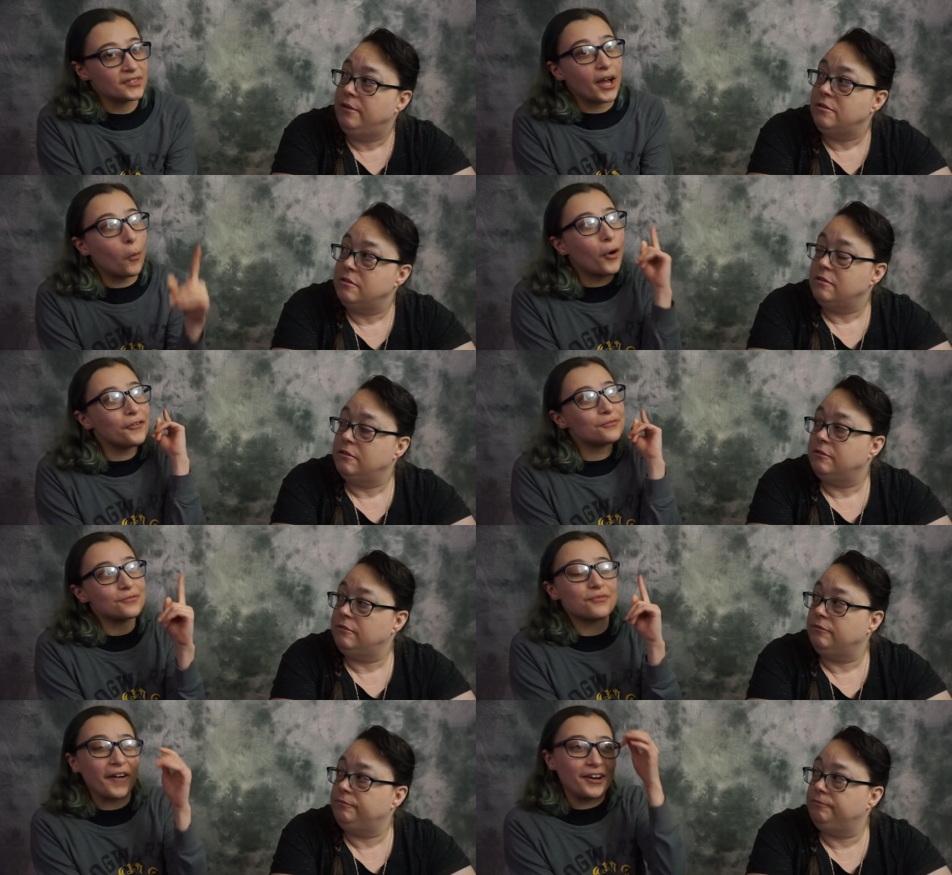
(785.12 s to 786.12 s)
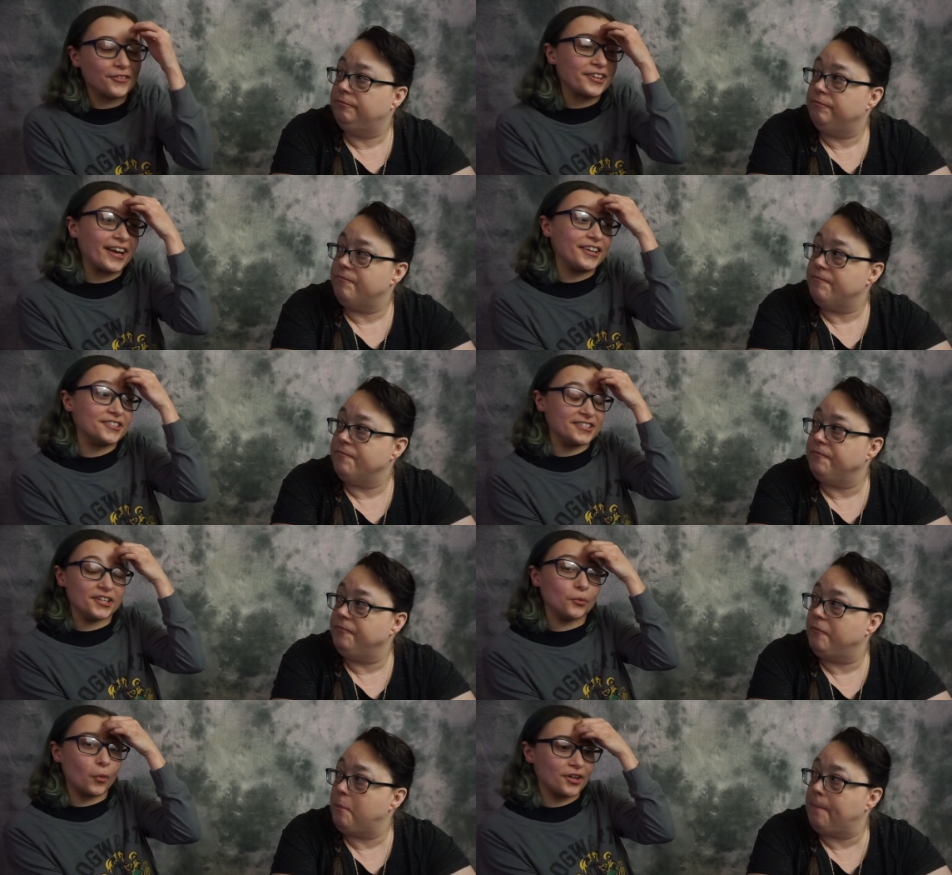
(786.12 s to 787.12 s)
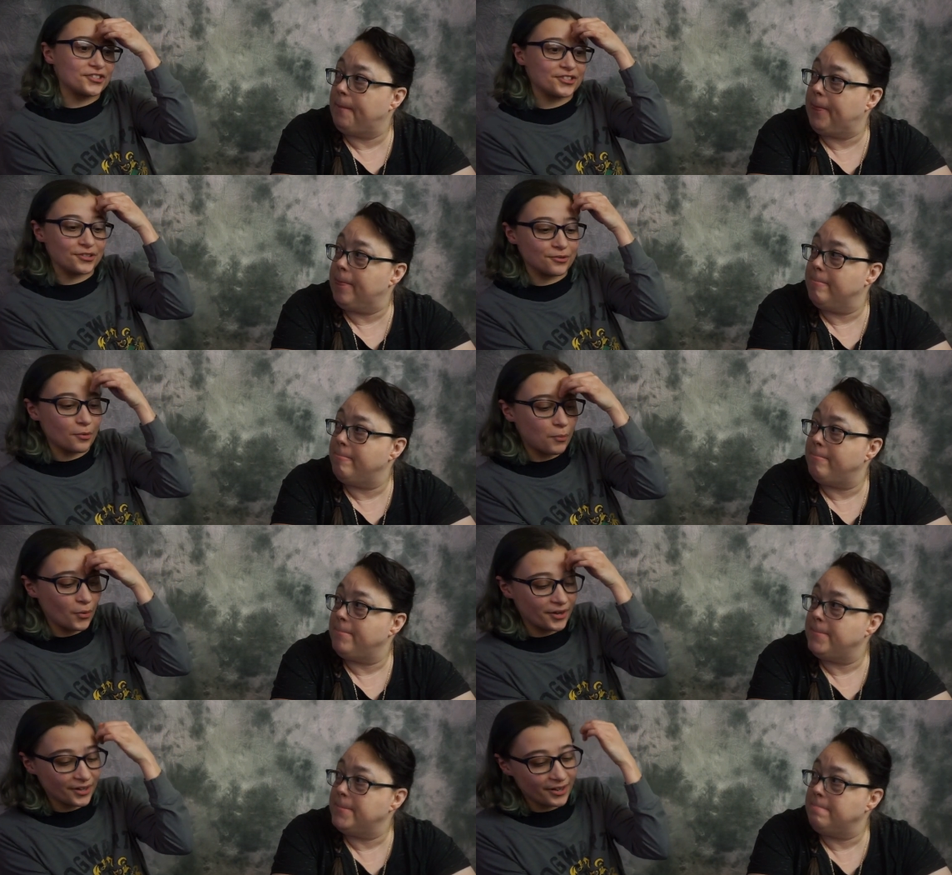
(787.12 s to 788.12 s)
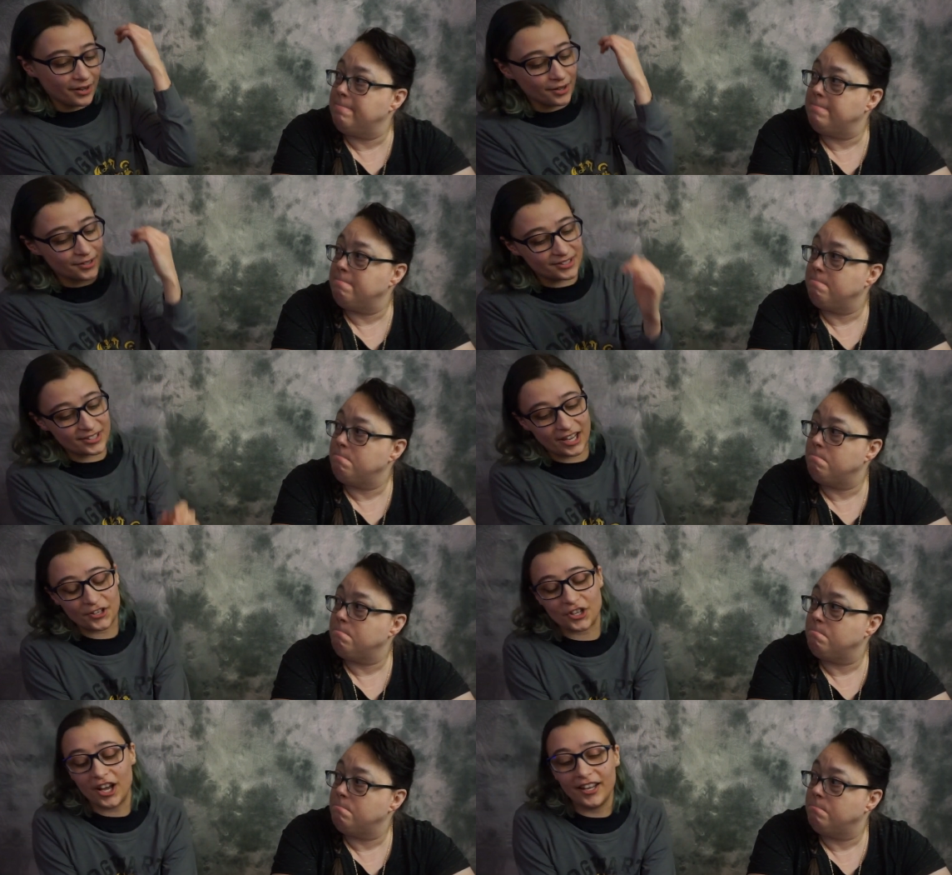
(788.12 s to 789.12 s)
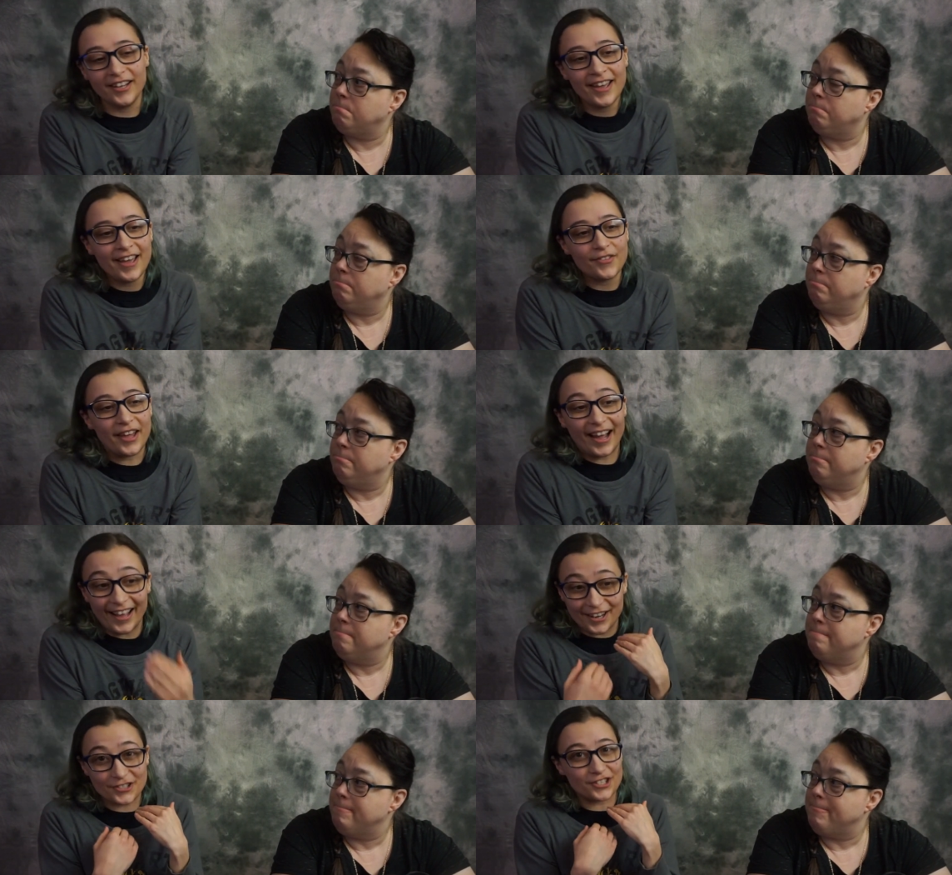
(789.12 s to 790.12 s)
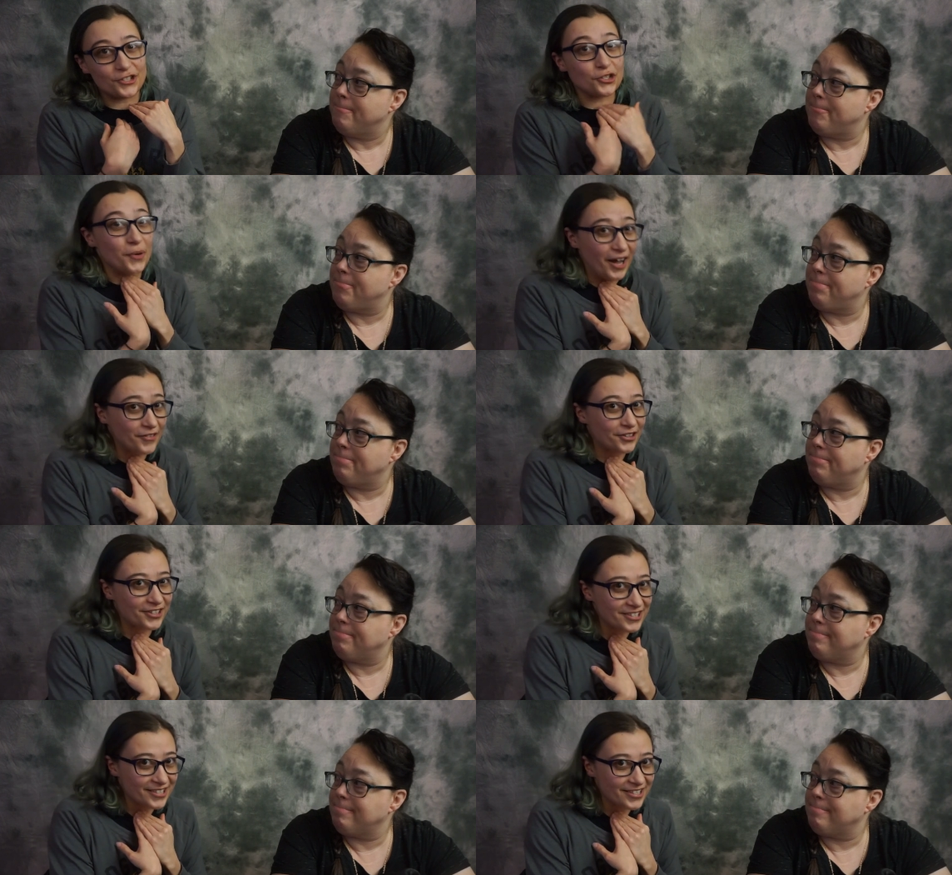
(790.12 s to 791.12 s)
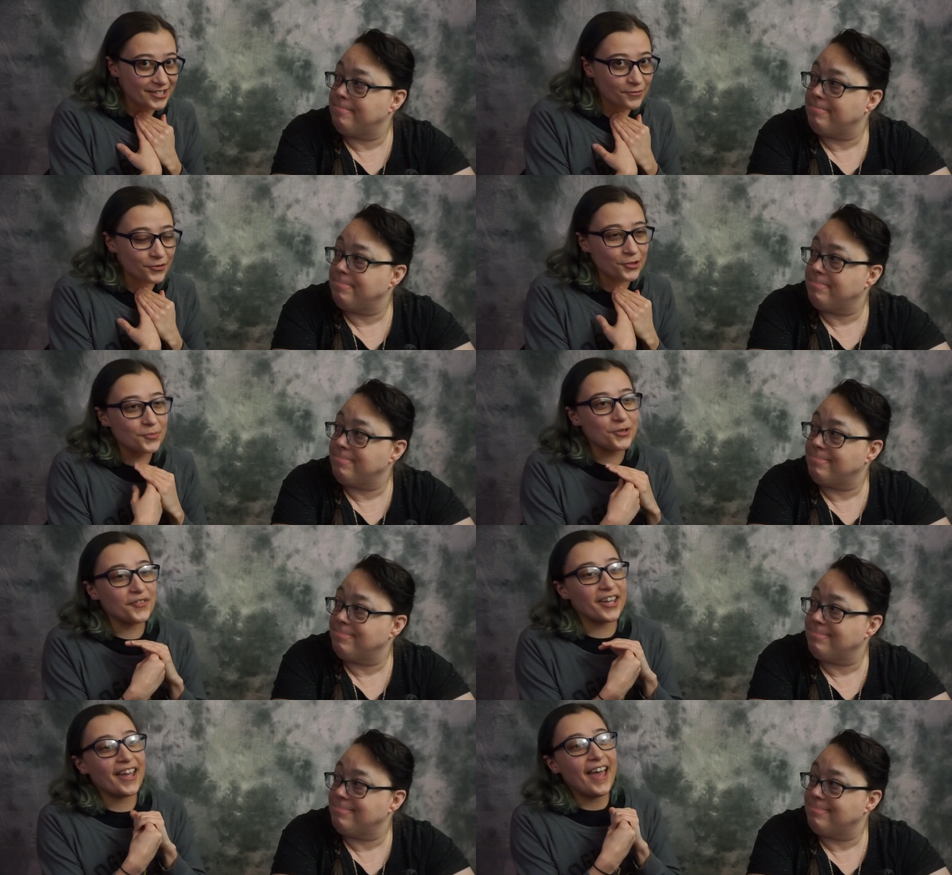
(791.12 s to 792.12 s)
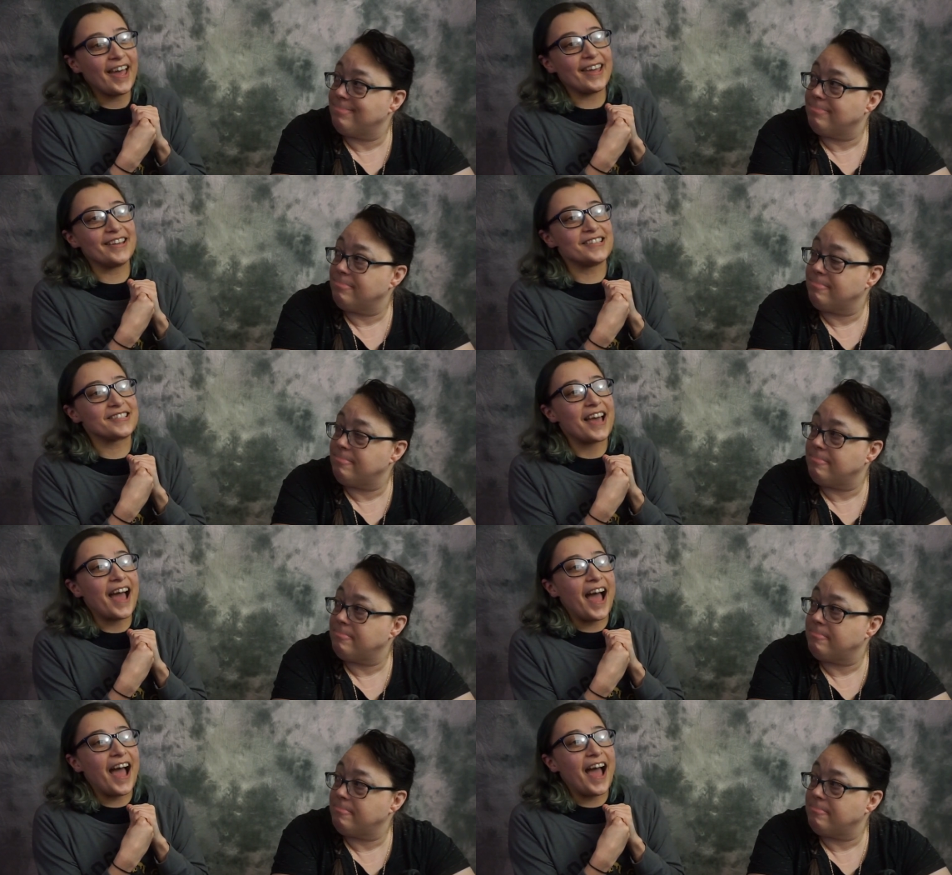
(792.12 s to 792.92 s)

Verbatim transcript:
Speaker 1: Now, one final thing I did want to point uh, touch on that I actually do have a criticism for the movie is